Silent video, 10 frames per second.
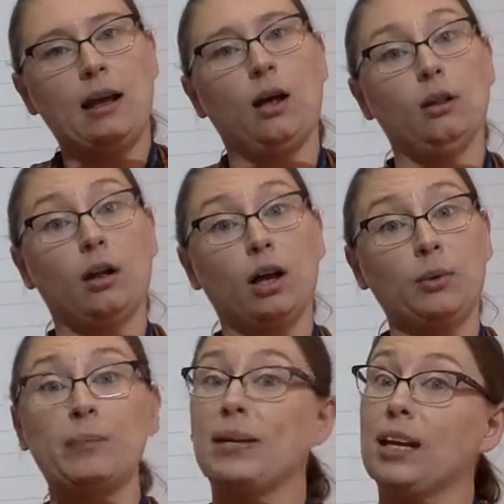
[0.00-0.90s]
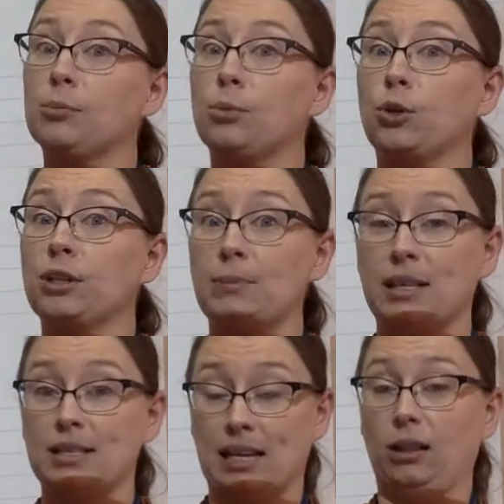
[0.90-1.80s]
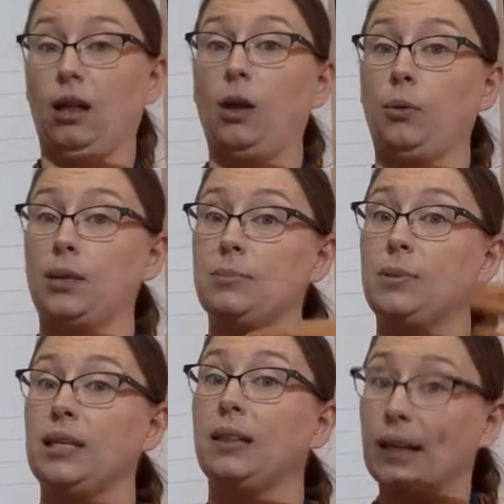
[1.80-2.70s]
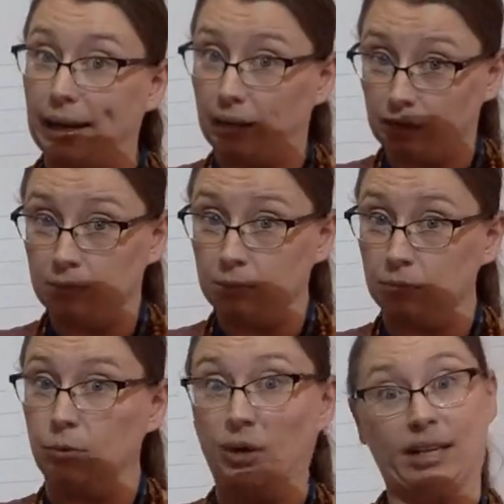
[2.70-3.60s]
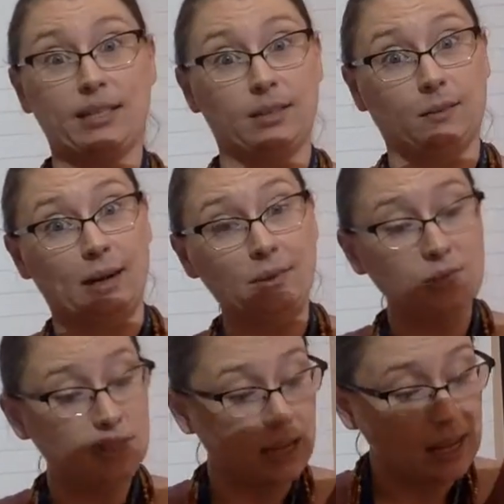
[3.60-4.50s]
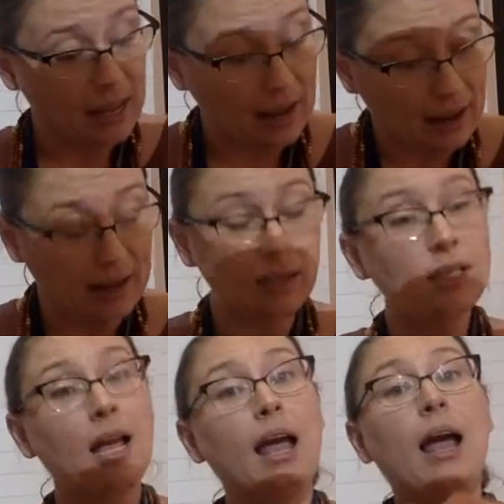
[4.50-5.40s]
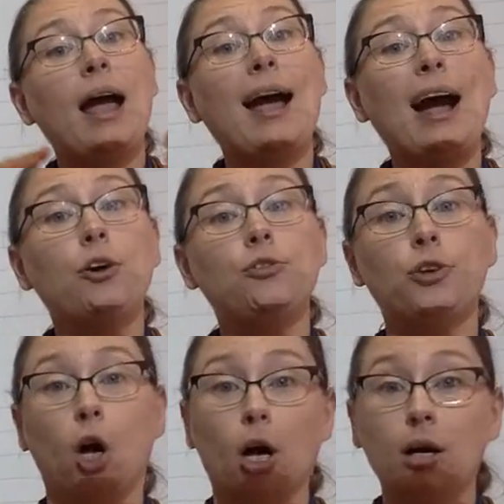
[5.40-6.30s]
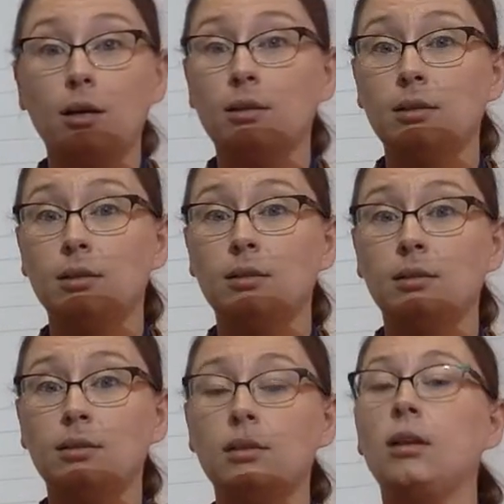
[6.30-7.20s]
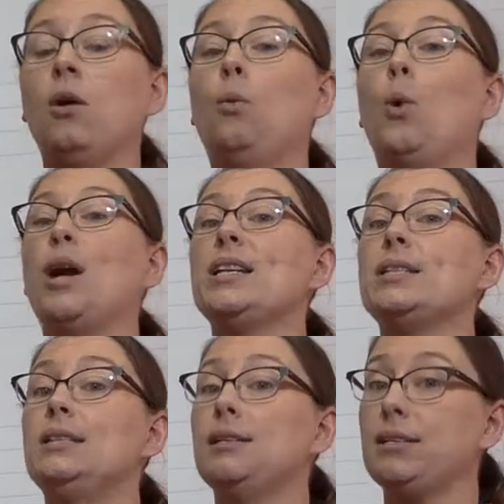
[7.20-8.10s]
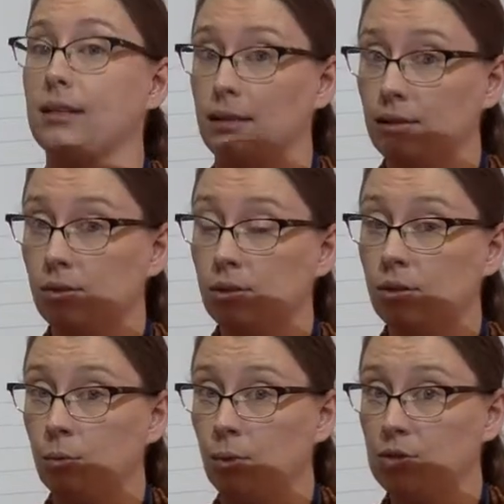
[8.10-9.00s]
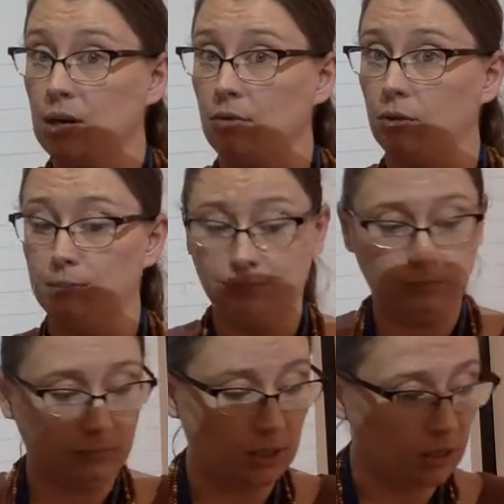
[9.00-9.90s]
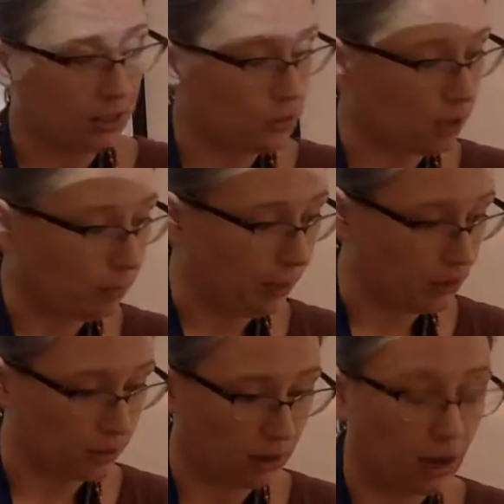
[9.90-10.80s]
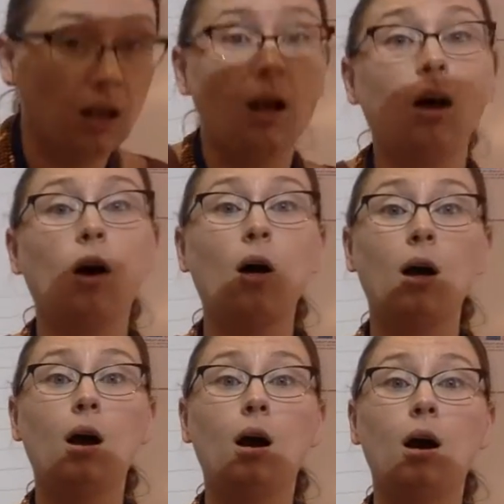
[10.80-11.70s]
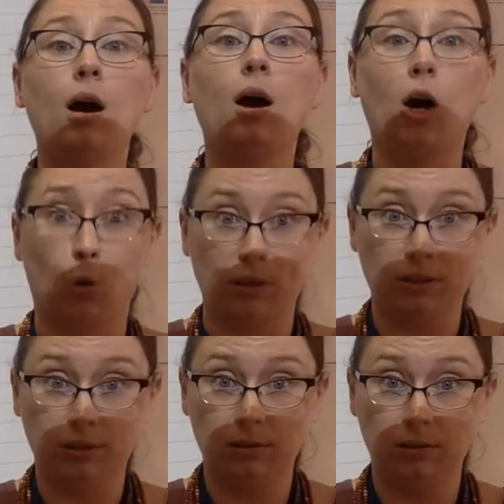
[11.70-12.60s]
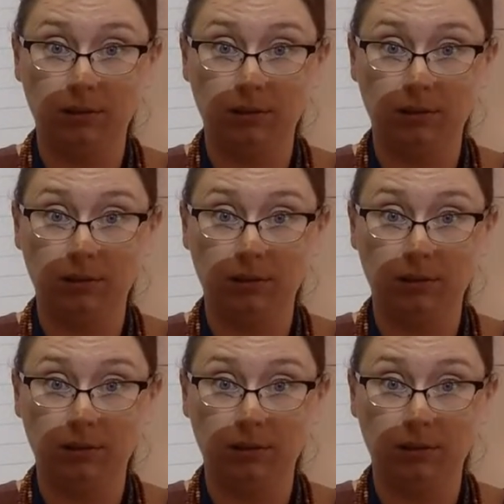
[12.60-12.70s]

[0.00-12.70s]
how long will it be airborne? That means how long will it be in the air before it hits the ground? And how far, what distance will it travel? So let's draw a picture. Always